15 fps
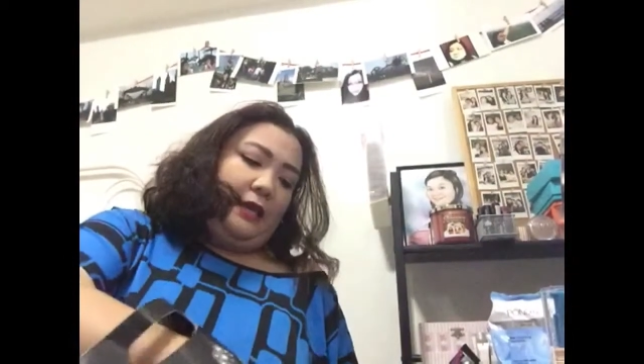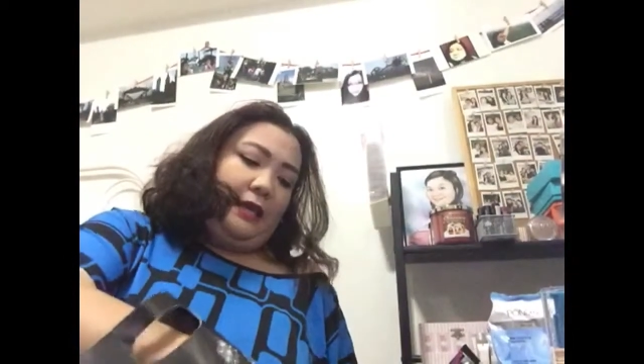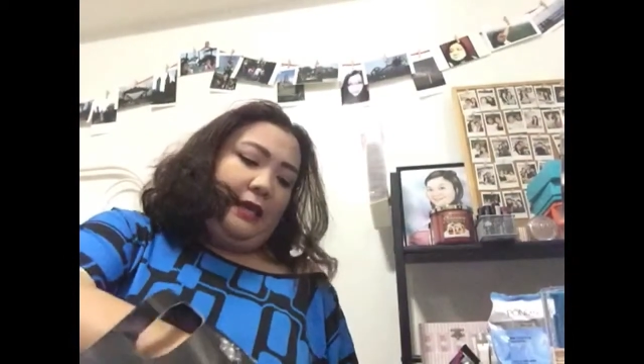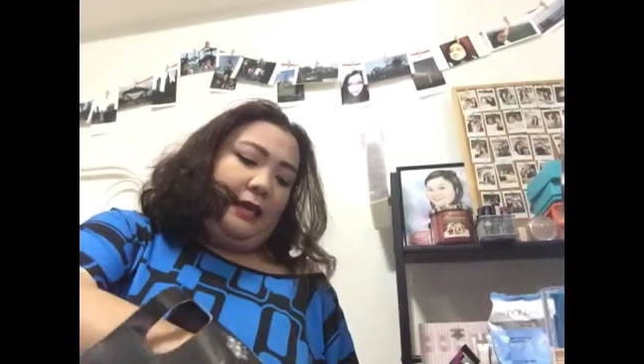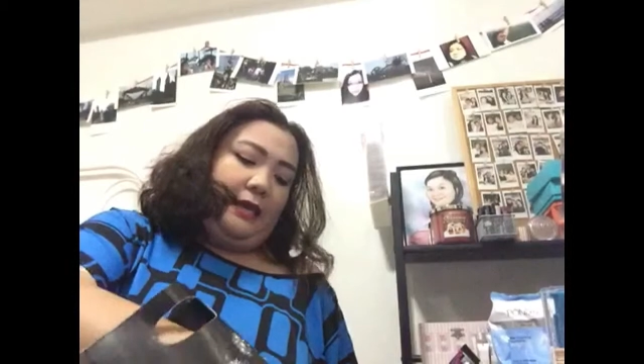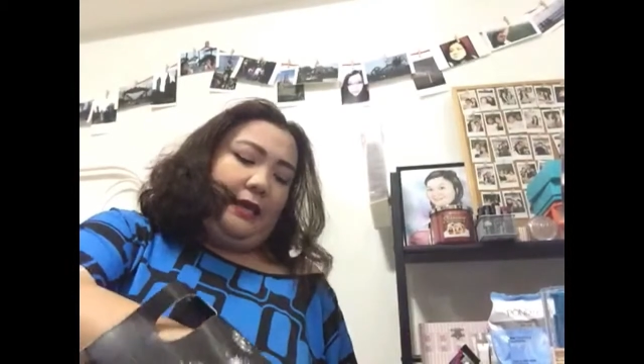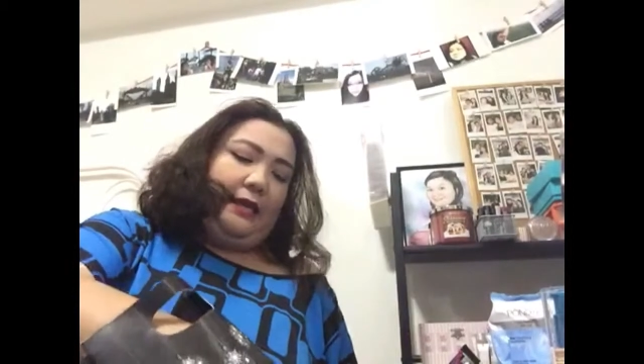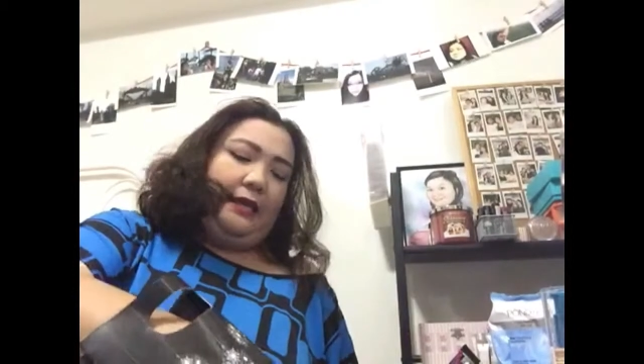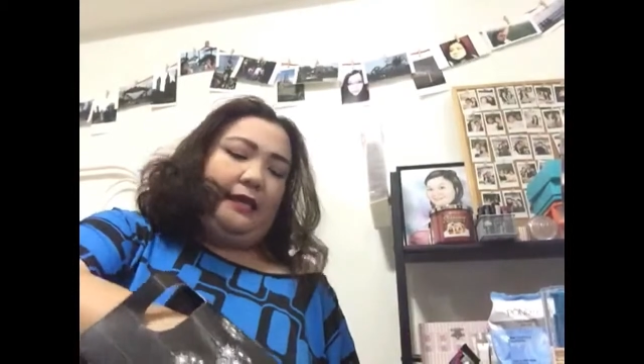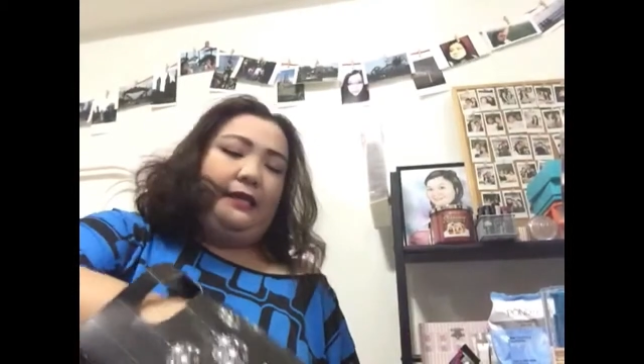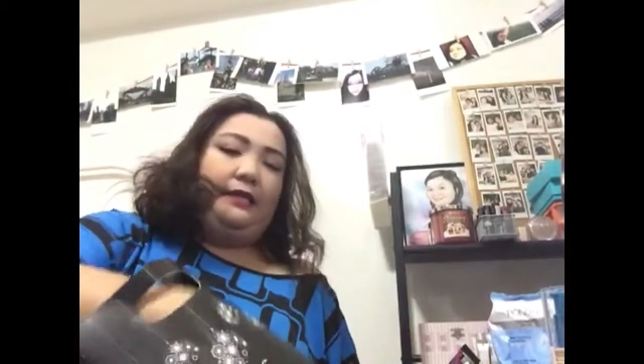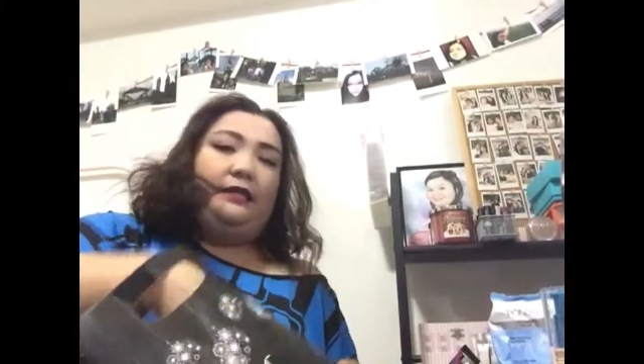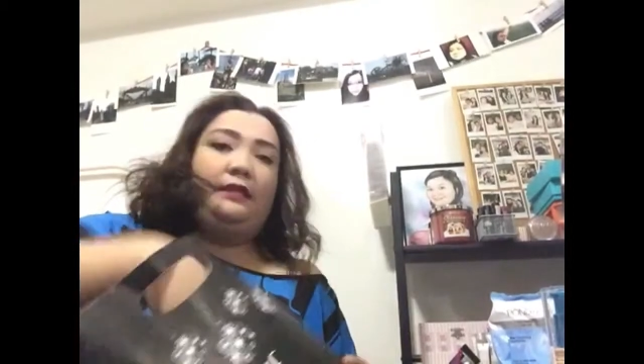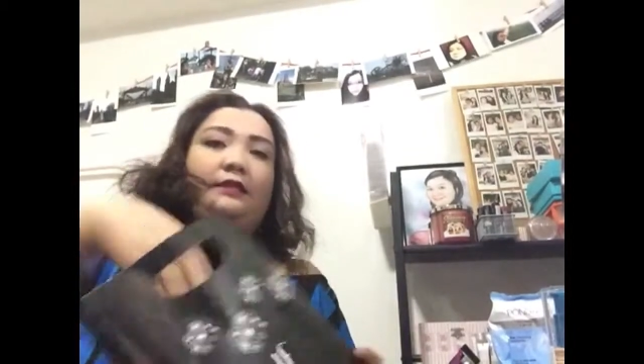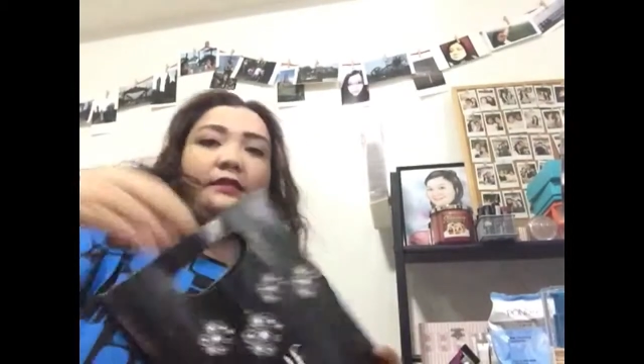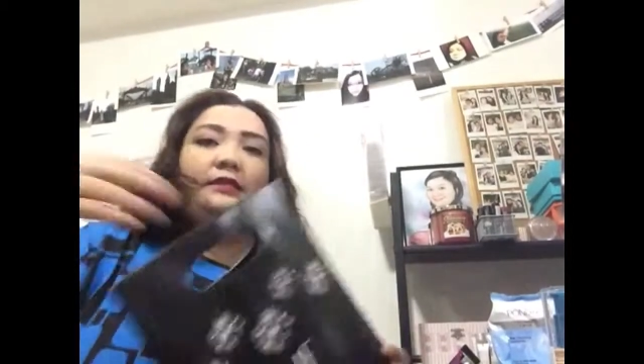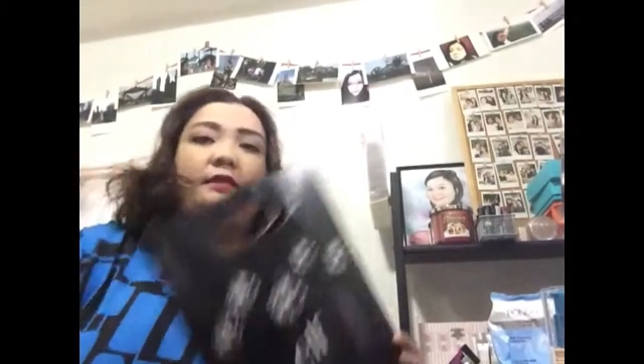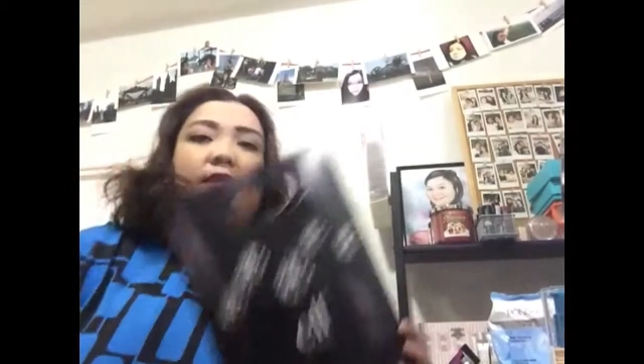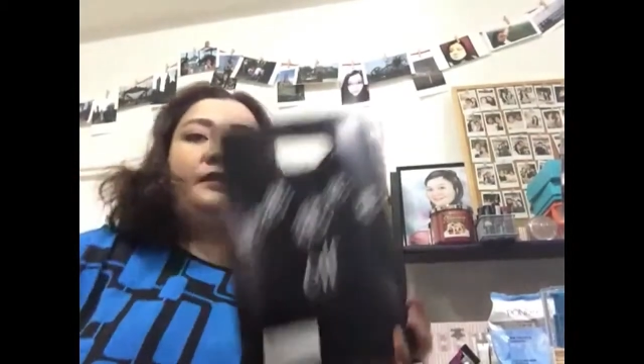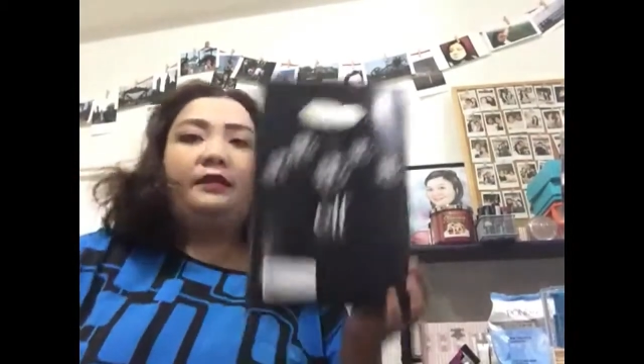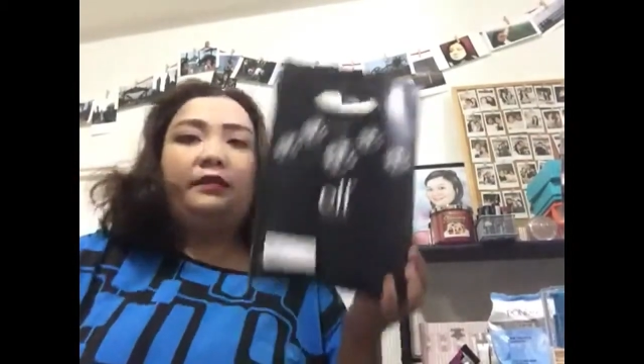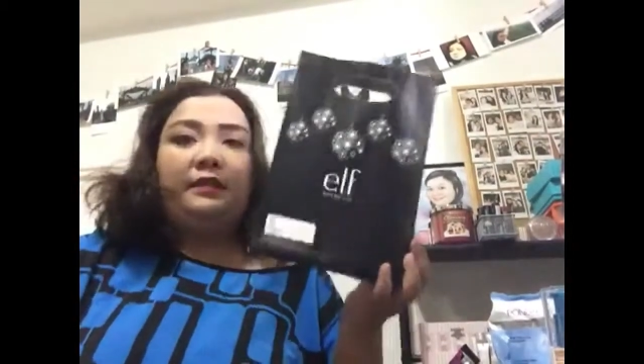and
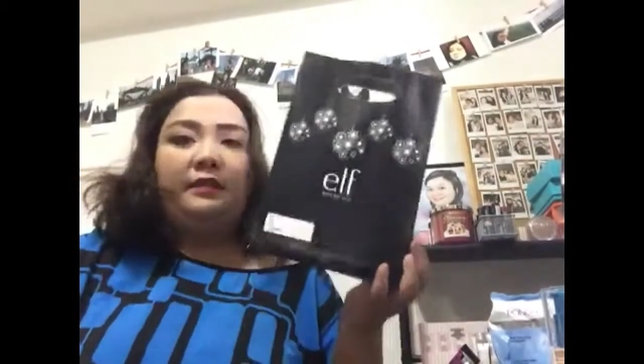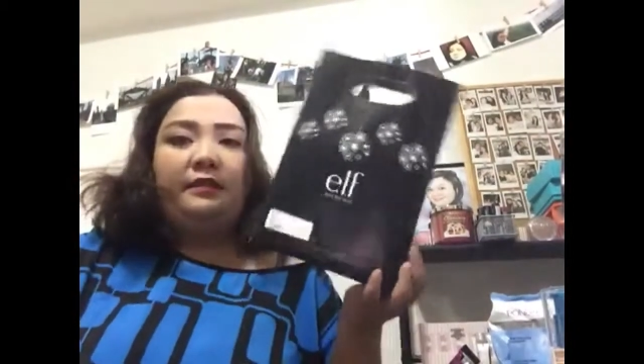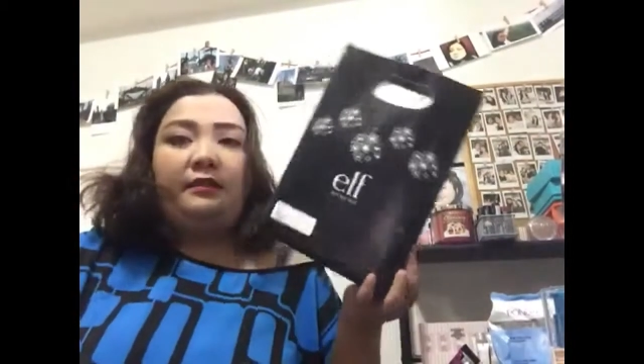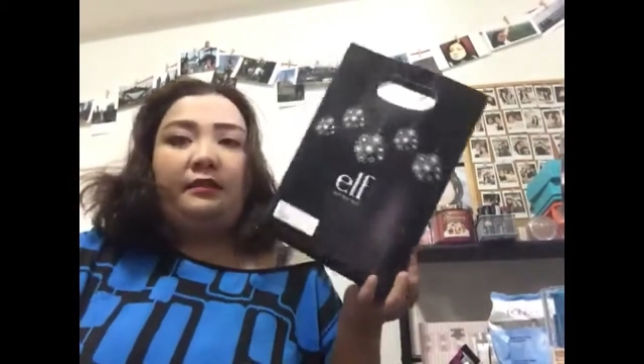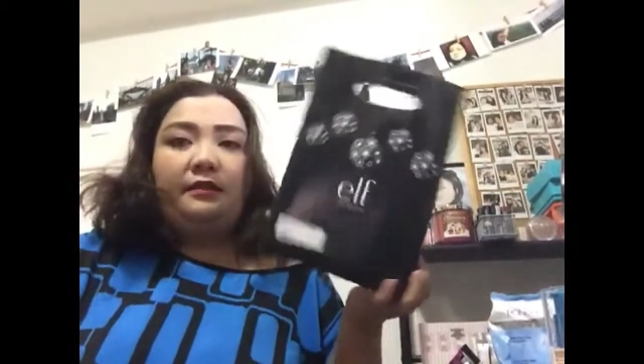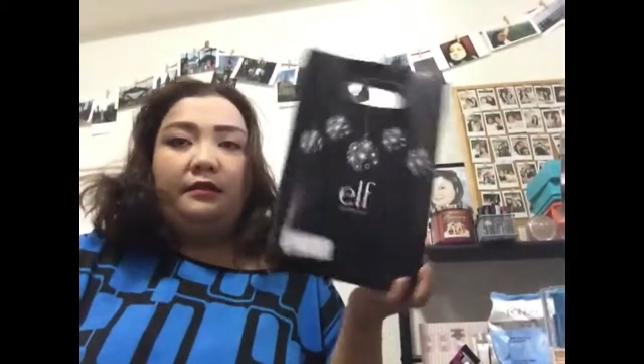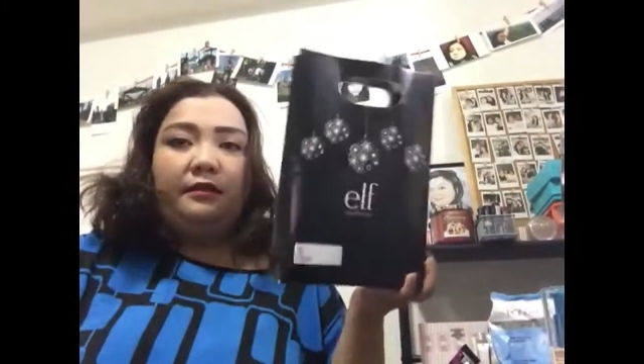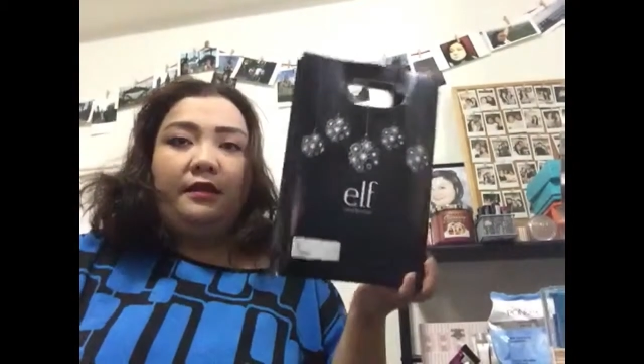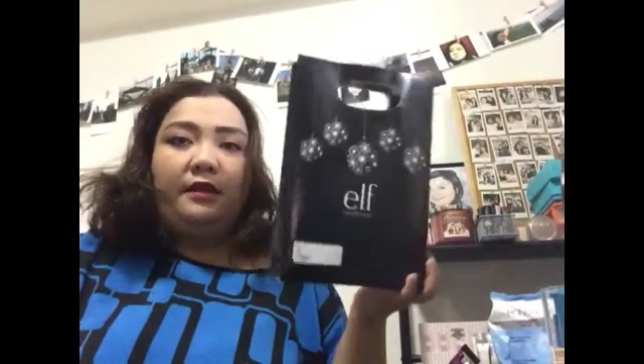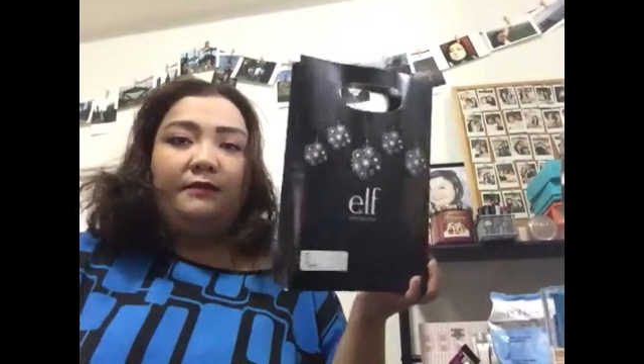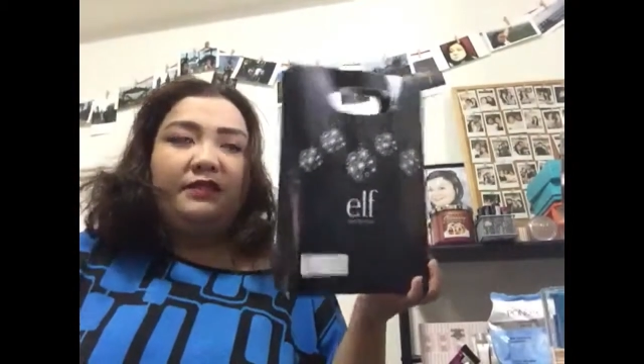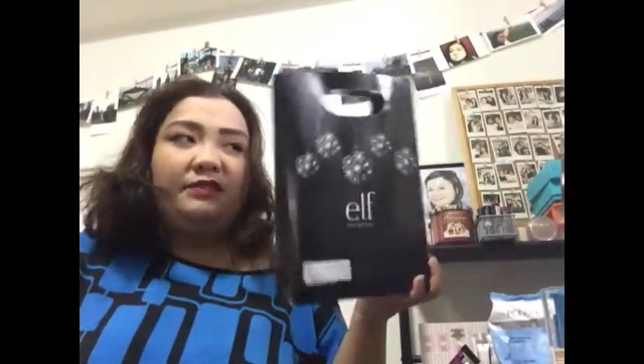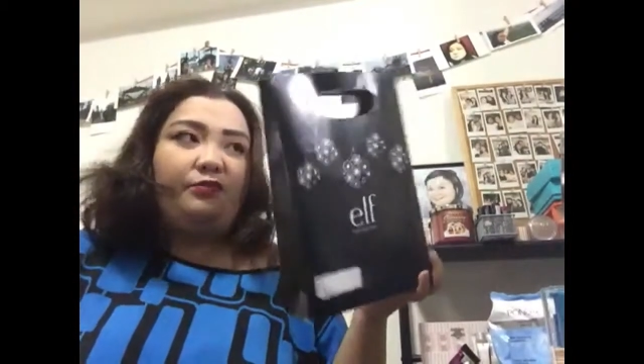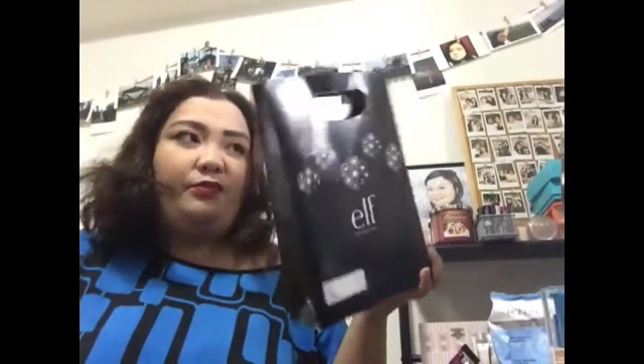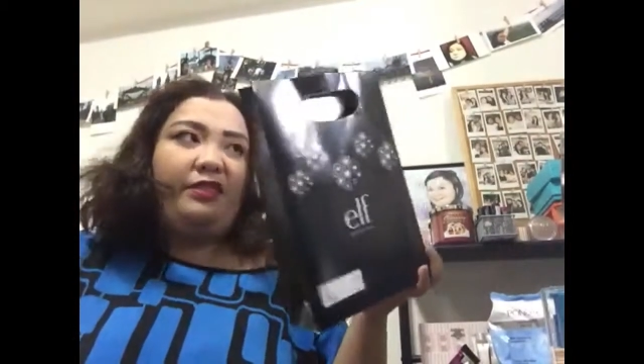it comes